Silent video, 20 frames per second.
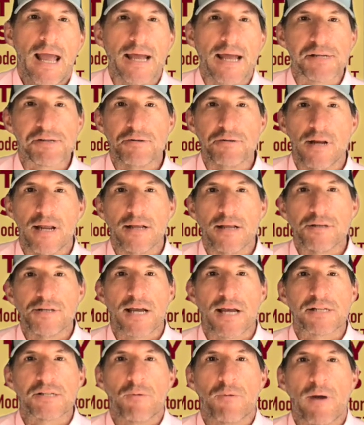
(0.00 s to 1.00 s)
Astronaut
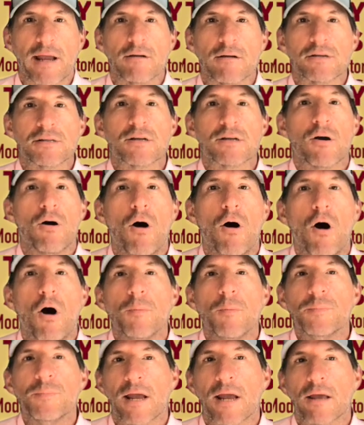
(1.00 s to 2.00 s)
Jack Swigert's
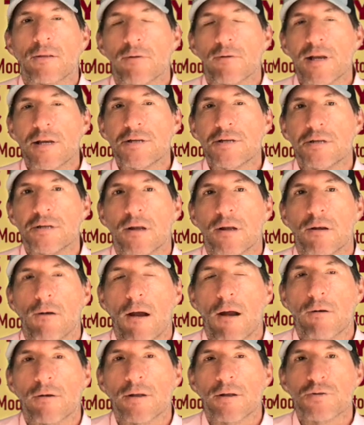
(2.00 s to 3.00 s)
calm declaration to
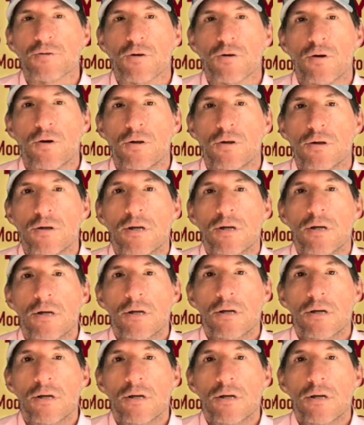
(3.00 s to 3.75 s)
ground control,